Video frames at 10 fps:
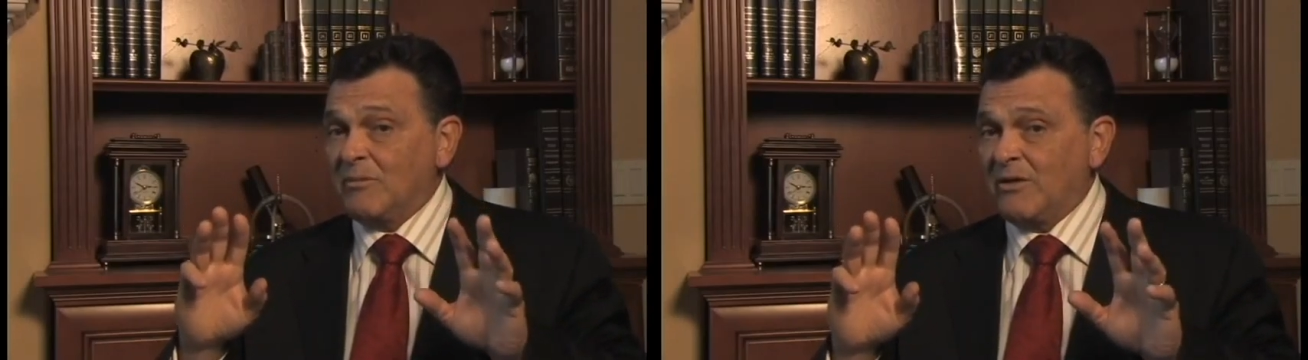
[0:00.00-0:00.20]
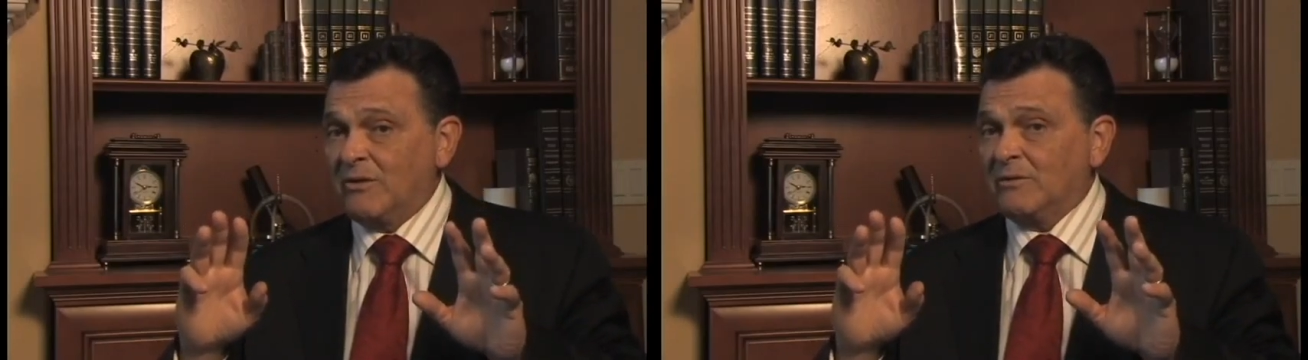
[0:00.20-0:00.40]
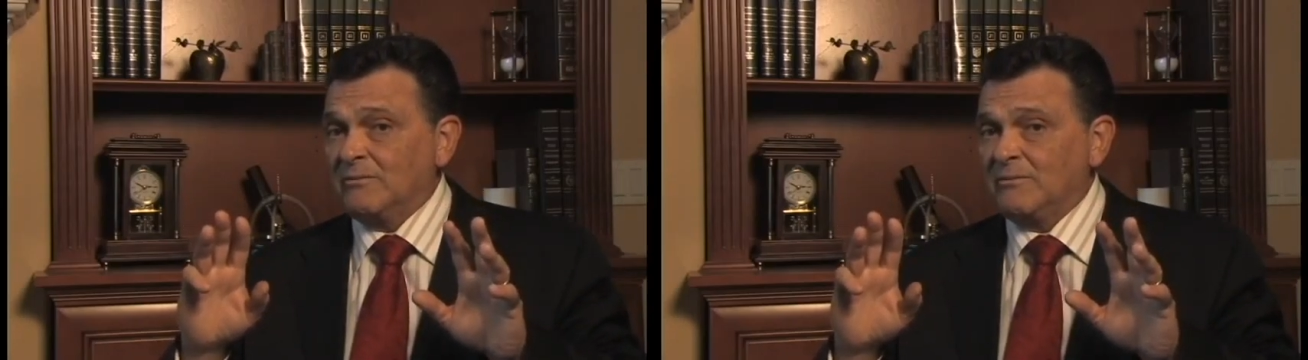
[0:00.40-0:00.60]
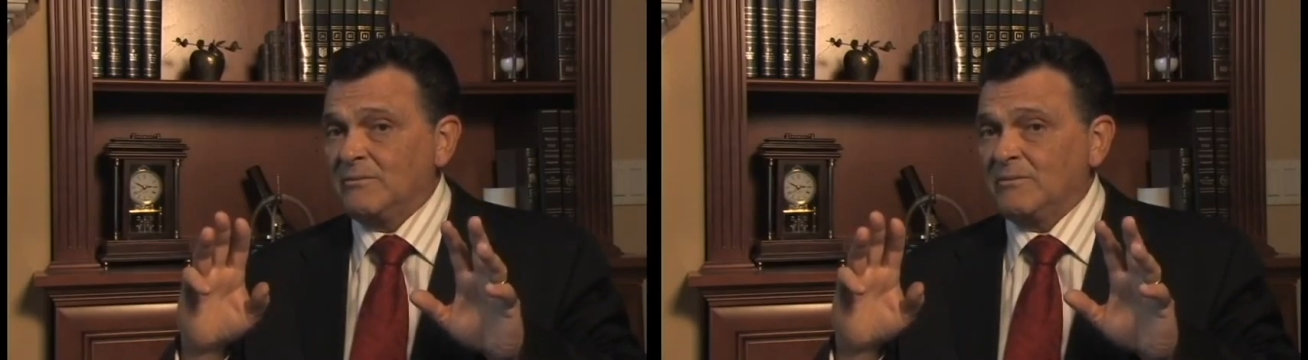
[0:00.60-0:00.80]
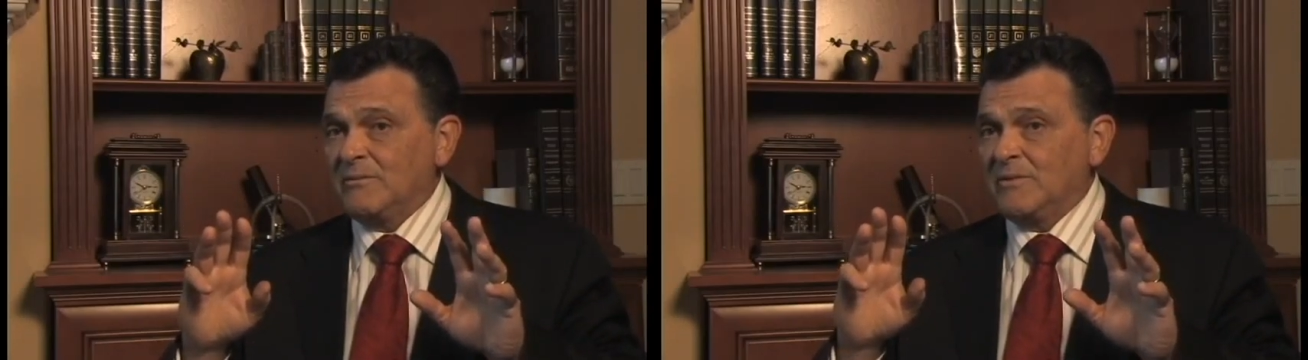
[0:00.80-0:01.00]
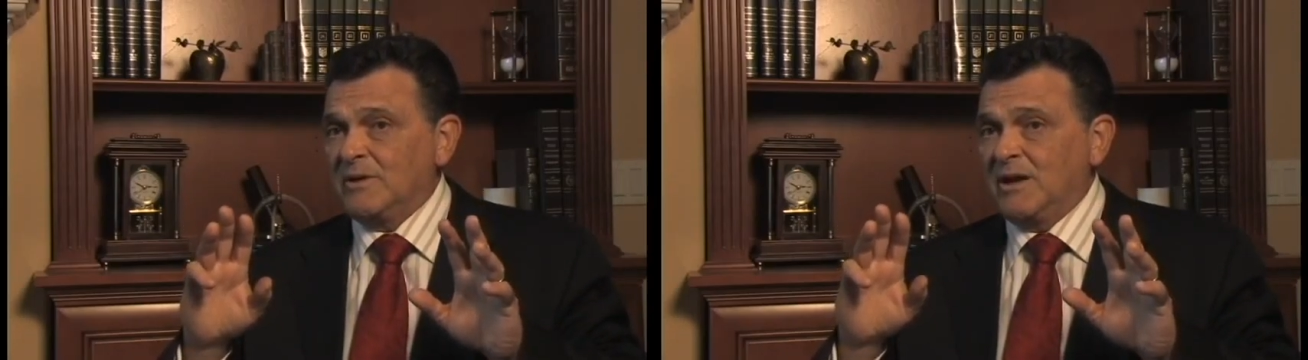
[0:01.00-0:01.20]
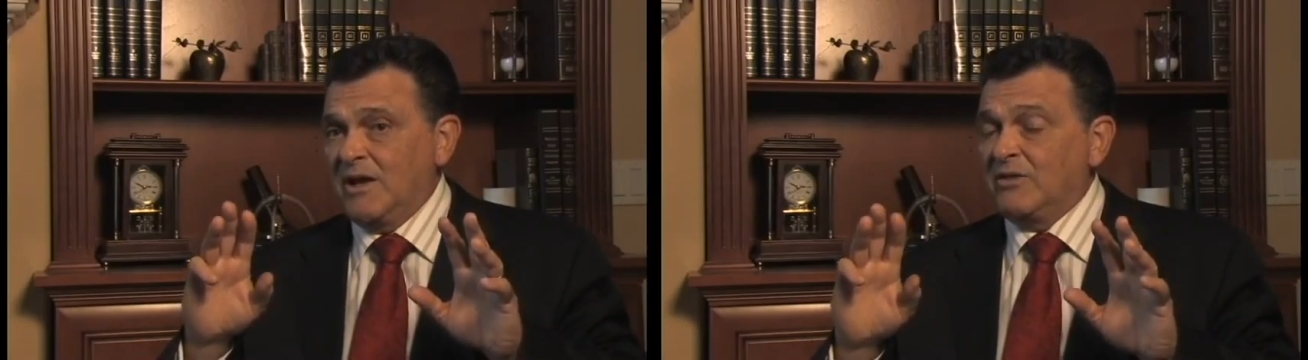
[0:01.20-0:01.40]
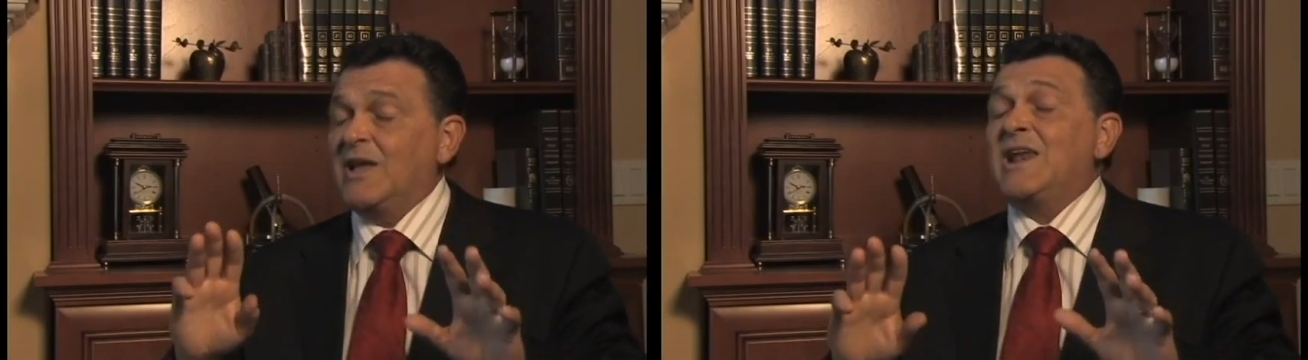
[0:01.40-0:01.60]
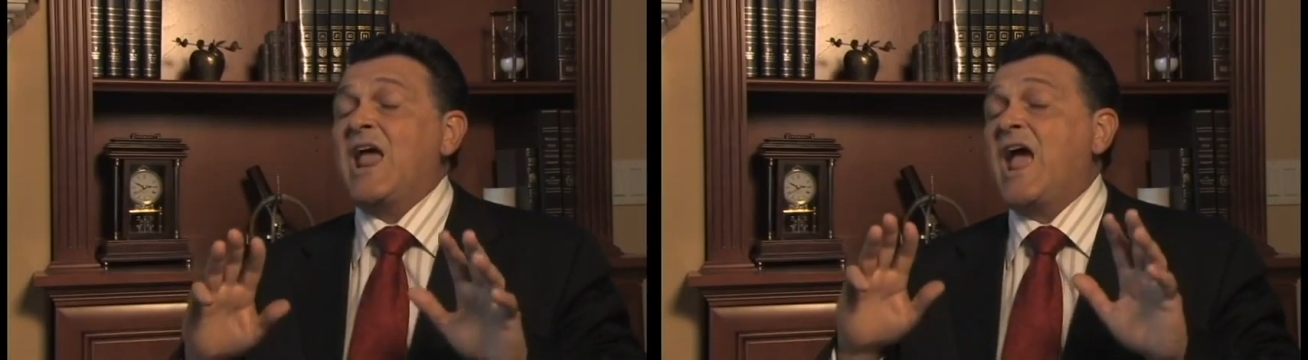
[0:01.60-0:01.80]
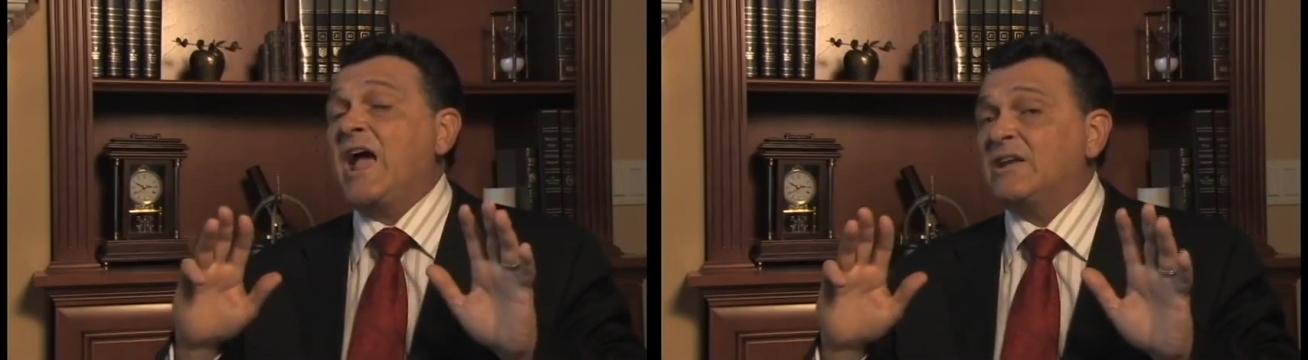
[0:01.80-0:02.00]
mother, and then
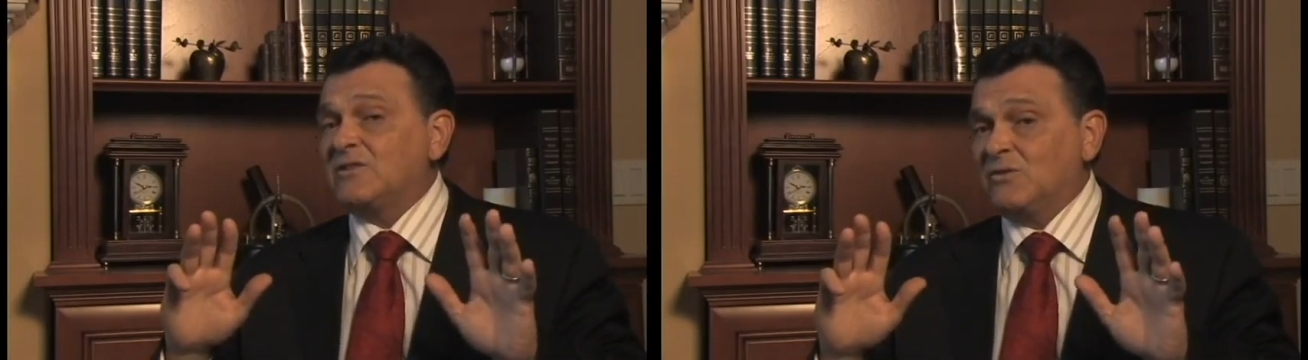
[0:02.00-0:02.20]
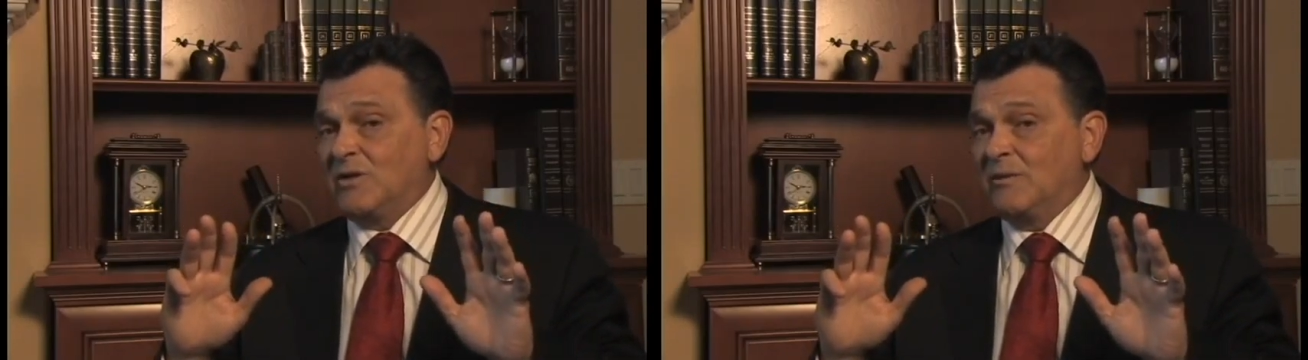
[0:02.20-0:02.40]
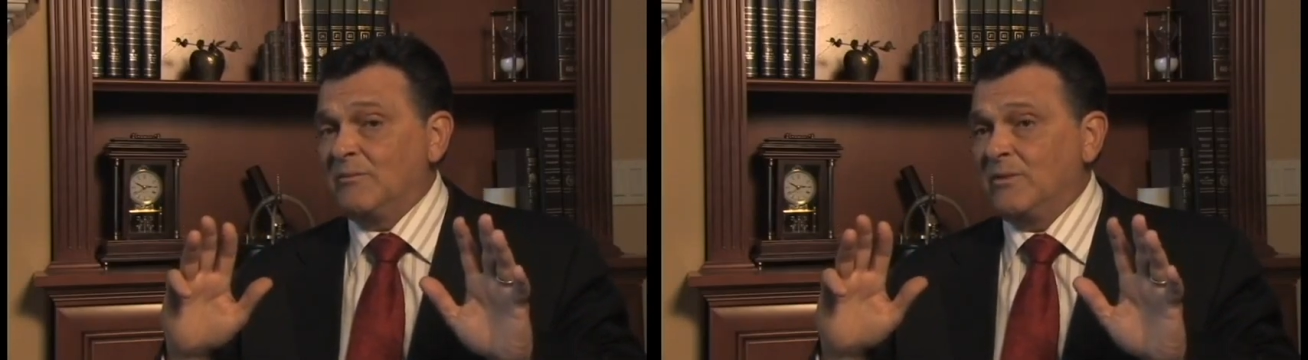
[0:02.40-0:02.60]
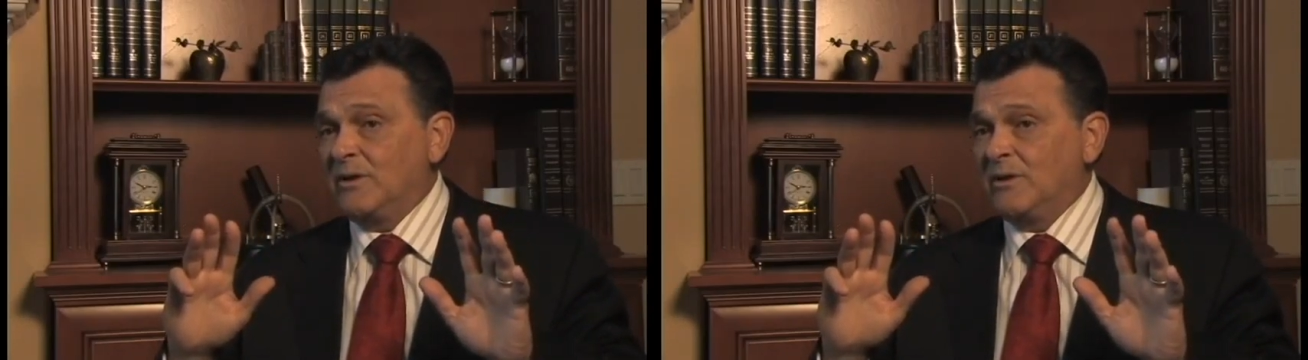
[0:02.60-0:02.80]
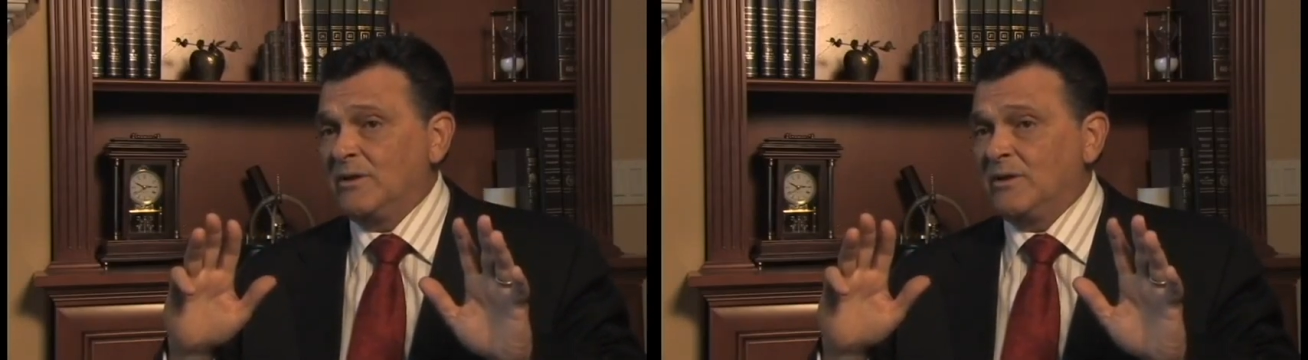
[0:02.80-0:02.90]
asked for them